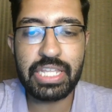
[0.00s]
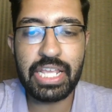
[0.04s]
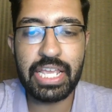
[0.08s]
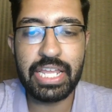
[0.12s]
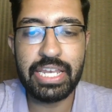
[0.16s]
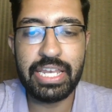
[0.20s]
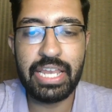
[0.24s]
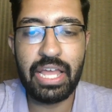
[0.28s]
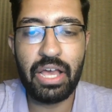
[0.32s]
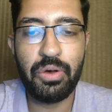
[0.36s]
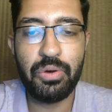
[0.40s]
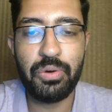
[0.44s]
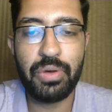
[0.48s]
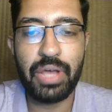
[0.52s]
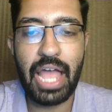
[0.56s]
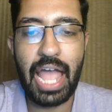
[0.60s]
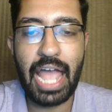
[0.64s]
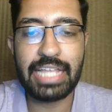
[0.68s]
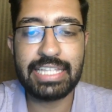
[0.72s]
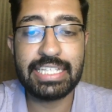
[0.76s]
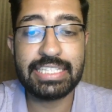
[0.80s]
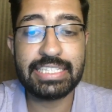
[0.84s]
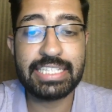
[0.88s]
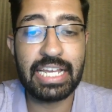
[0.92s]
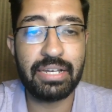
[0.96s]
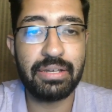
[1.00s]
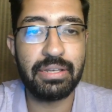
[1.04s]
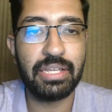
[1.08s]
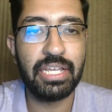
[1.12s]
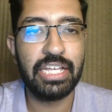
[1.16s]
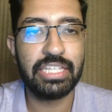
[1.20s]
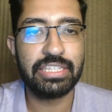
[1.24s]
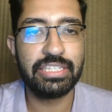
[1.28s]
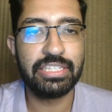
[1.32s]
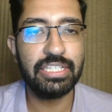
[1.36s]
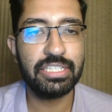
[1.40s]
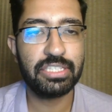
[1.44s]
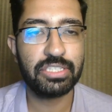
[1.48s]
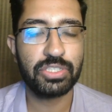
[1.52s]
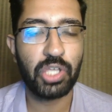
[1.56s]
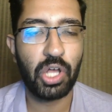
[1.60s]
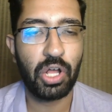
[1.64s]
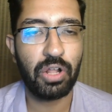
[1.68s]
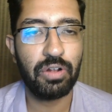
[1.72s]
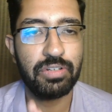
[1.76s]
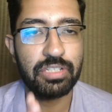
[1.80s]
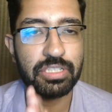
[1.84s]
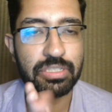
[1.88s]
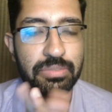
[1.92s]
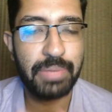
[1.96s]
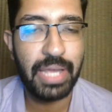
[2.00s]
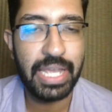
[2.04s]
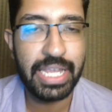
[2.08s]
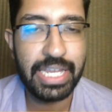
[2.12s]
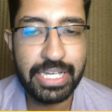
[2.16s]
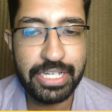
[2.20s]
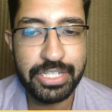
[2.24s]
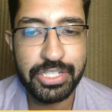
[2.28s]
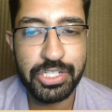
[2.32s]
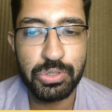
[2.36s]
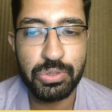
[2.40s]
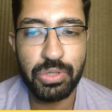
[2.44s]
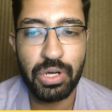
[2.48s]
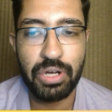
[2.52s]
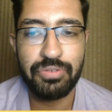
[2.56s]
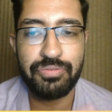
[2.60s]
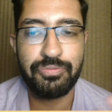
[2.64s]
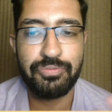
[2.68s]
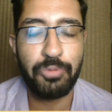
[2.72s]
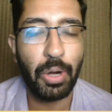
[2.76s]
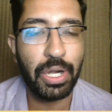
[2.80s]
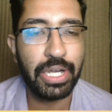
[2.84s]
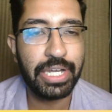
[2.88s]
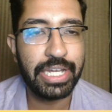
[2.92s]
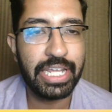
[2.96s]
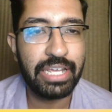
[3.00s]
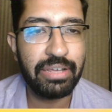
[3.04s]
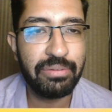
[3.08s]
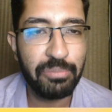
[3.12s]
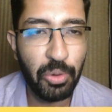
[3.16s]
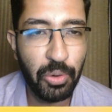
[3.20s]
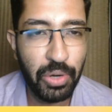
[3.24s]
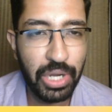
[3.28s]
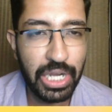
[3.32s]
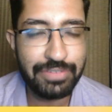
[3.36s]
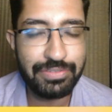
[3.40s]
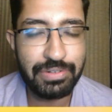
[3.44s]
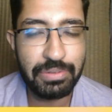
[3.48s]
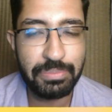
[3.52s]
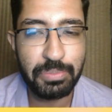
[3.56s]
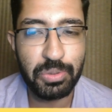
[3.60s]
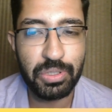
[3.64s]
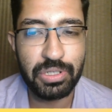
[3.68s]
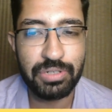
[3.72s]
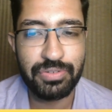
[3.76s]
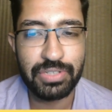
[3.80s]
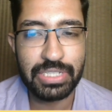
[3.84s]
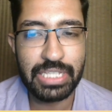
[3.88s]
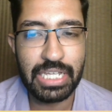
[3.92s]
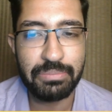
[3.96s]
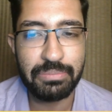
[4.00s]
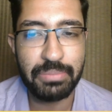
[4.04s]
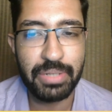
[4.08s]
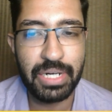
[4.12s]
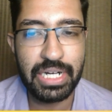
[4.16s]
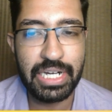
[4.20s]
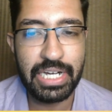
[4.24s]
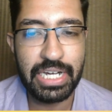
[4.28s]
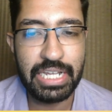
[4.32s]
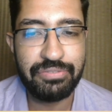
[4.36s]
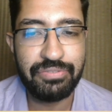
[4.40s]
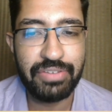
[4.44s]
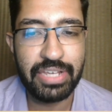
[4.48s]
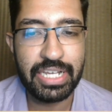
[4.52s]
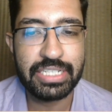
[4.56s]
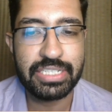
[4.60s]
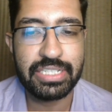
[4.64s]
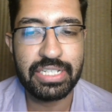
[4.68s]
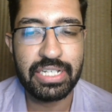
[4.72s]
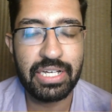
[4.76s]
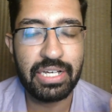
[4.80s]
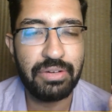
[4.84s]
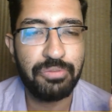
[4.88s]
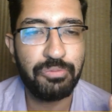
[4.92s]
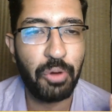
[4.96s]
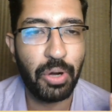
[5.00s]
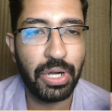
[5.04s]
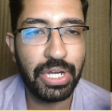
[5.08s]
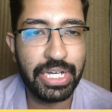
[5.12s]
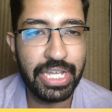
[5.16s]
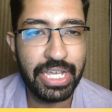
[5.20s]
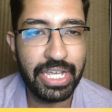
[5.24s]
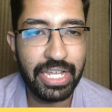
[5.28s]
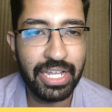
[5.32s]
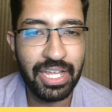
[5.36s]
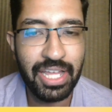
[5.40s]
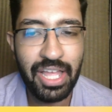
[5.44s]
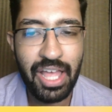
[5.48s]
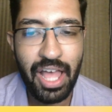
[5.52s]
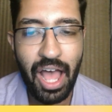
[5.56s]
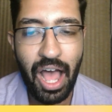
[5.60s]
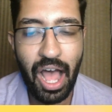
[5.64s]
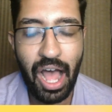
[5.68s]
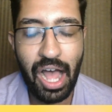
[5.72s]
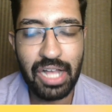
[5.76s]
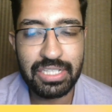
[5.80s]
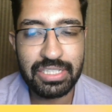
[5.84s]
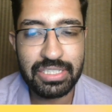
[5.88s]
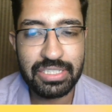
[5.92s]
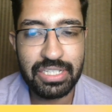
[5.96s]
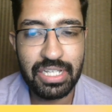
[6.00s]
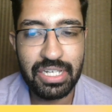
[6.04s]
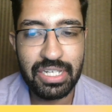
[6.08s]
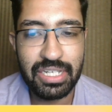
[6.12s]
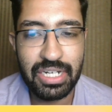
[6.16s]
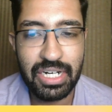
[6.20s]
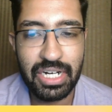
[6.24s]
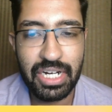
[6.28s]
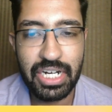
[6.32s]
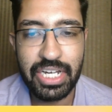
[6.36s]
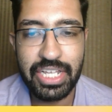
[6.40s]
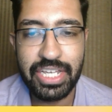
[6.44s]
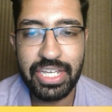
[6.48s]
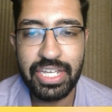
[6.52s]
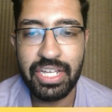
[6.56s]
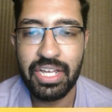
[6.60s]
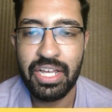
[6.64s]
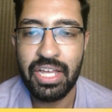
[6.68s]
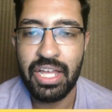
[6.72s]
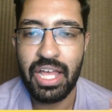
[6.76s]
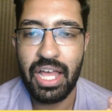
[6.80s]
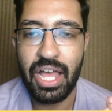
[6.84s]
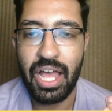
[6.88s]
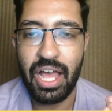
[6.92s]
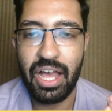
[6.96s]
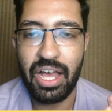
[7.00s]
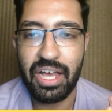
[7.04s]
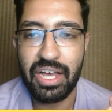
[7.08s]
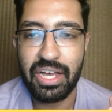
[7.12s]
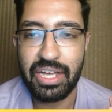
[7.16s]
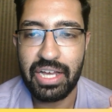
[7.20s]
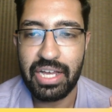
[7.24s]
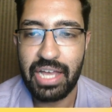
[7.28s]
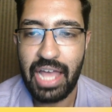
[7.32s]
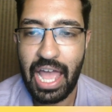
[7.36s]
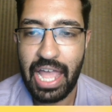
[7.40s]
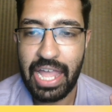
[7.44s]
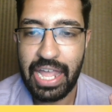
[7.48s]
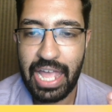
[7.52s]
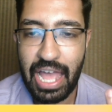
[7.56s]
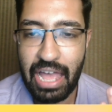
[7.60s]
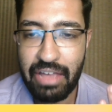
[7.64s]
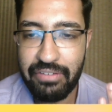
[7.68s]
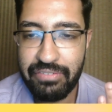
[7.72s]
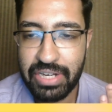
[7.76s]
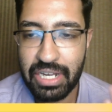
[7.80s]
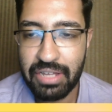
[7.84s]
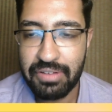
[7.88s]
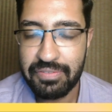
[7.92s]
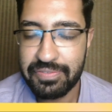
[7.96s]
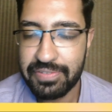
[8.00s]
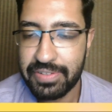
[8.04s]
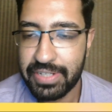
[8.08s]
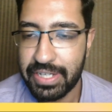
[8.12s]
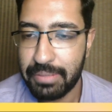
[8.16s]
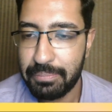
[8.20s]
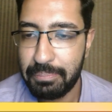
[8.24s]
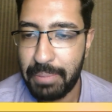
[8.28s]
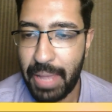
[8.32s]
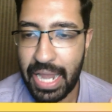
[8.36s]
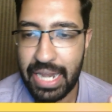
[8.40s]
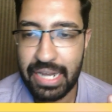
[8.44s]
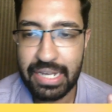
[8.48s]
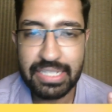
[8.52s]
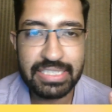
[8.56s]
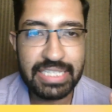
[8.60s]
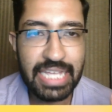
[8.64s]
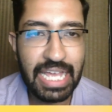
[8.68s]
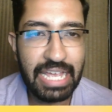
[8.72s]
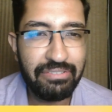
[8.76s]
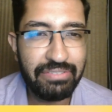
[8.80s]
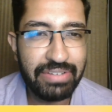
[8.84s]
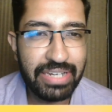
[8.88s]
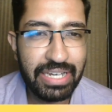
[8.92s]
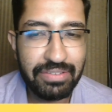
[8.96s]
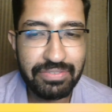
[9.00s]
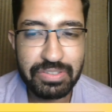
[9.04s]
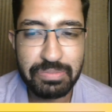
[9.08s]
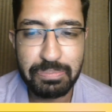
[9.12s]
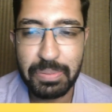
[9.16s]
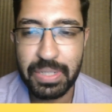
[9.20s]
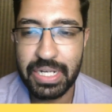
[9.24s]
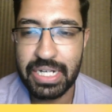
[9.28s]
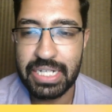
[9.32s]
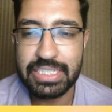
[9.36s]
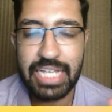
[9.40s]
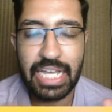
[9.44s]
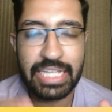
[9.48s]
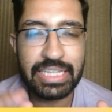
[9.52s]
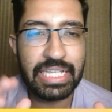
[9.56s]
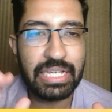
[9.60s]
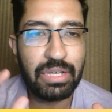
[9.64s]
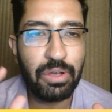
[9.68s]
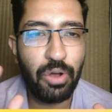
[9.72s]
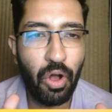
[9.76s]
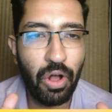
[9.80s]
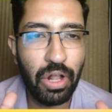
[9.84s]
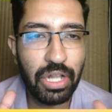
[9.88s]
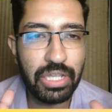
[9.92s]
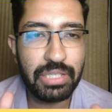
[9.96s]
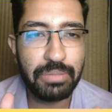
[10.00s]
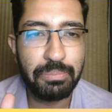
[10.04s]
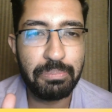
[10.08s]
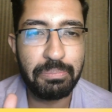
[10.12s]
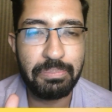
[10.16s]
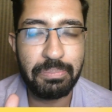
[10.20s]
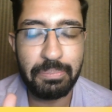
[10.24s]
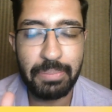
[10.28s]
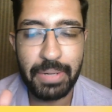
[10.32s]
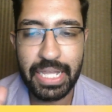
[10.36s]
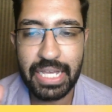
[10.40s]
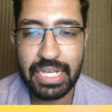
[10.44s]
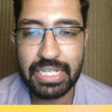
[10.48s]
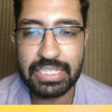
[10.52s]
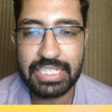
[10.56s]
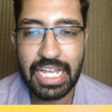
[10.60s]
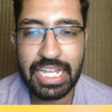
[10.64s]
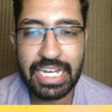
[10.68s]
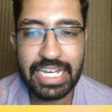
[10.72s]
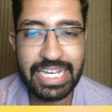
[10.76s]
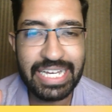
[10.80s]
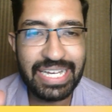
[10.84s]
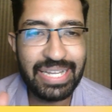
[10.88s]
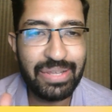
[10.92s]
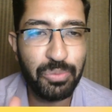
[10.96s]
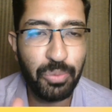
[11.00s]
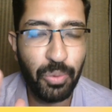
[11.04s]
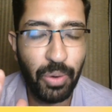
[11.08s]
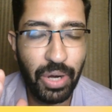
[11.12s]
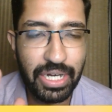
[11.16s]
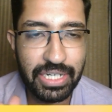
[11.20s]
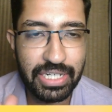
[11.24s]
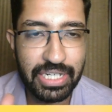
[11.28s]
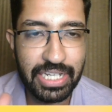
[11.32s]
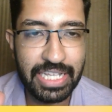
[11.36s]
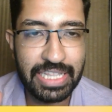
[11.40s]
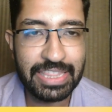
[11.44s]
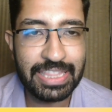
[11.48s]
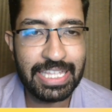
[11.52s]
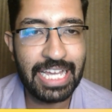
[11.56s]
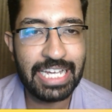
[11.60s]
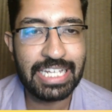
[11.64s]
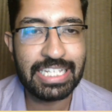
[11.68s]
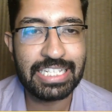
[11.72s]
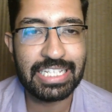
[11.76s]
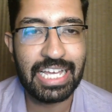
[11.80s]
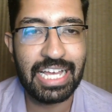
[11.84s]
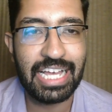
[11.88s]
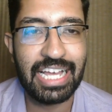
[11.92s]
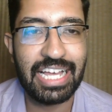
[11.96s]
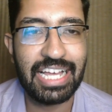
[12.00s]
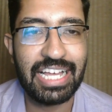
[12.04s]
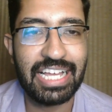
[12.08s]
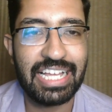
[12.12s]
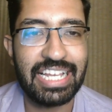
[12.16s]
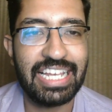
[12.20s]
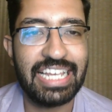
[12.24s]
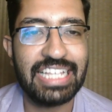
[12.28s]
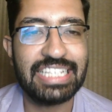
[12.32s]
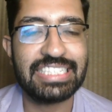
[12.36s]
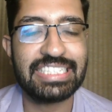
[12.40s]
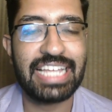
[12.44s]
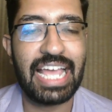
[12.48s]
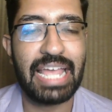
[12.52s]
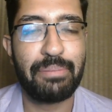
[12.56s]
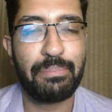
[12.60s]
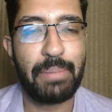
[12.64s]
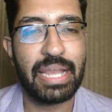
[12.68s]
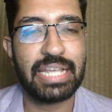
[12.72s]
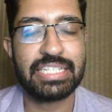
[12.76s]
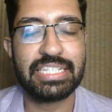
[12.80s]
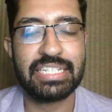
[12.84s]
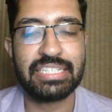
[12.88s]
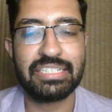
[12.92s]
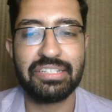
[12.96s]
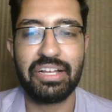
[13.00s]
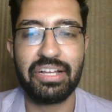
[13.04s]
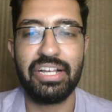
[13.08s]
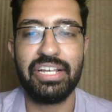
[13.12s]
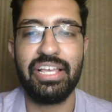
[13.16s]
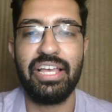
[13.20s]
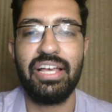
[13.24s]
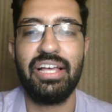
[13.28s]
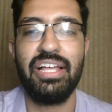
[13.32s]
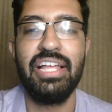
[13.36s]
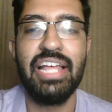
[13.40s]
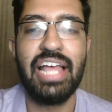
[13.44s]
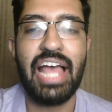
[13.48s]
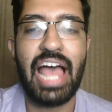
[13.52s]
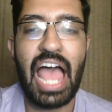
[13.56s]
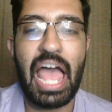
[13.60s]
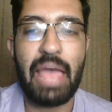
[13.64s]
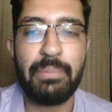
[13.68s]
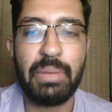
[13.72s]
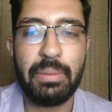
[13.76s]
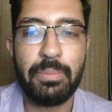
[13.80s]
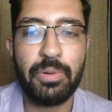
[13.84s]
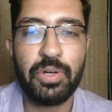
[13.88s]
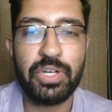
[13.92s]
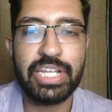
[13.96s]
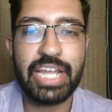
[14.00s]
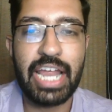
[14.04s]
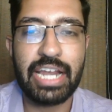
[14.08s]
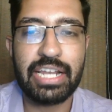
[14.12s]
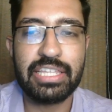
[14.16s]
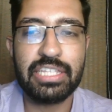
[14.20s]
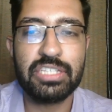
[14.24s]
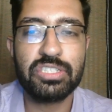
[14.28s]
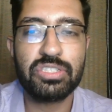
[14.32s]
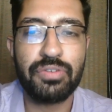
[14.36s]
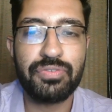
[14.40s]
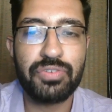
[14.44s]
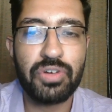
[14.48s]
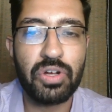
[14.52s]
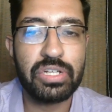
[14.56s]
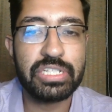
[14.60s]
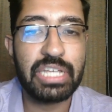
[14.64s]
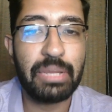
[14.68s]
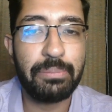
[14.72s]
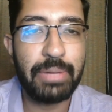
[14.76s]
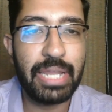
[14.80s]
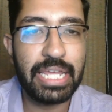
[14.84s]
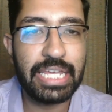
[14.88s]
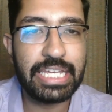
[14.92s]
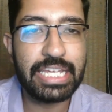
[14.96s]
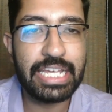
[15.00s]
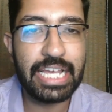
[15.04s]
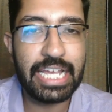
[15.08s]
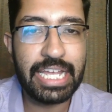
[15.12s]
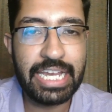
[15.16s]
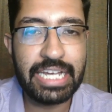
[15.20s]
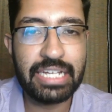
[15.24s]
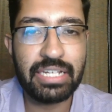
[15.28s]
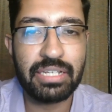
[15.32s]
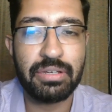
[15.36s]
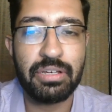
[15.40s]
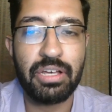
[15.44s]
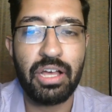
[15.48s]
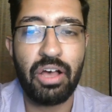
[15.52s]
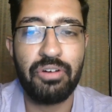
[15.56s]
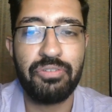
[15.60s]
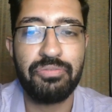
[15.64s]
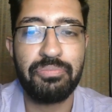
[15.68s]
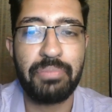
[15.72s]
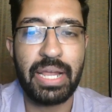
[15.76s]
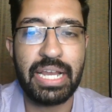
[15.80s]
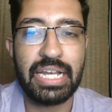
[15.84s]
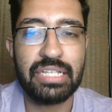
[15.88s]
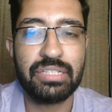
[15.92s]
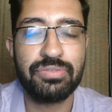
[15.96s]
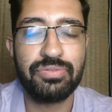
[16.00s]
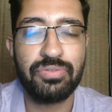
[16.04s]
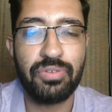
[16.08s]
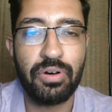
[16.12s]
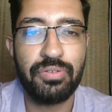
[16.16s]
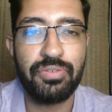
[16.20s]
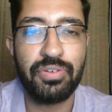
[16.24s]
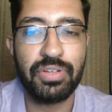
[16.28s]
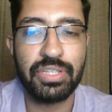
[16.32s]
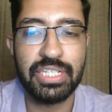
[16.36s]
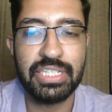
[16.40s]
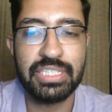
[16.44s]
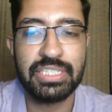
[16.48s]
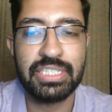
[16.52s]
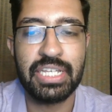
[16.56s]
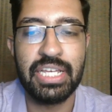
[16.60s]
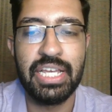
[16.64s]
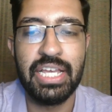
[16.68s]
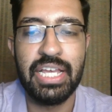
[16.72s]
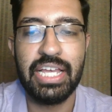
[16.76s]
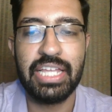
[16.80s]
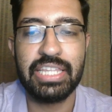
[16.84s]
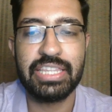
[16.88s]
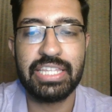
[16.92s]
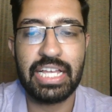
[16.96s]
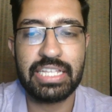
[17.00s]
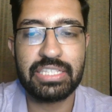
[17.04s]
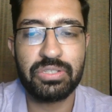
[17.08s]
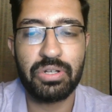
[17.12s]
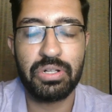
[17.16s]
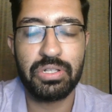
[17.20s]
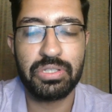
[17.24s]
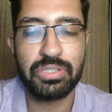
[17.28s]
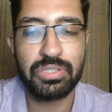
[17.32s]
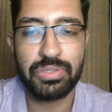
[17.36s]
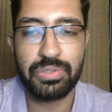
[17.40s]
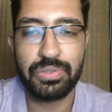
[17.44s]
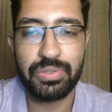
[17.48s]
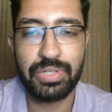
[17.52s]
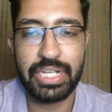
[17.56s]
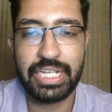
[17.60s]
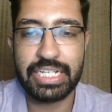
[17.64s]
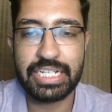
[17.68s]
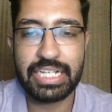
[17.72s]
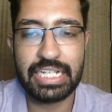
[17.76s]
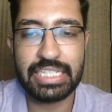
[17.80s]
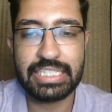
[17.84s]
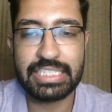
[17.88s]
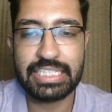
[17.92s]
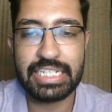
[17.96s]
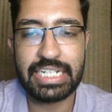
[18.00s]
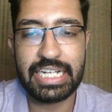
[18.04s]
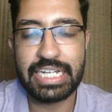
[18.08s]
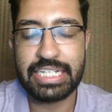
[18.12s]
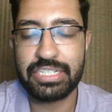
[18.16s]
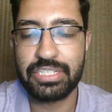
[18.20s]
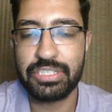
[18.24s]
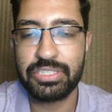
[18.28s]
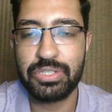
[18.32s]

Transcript: Now, as I said, this solves my issue of wanting more Liverpool for that Burnley fixture, wanting Arsenal early. I have enough Palace, I have enough Spurs. I think all the players I really want in that list I mentioned earlier, I'm able to get in this. Of course, I'm taking a hit of -4 for this. That's also in consideration.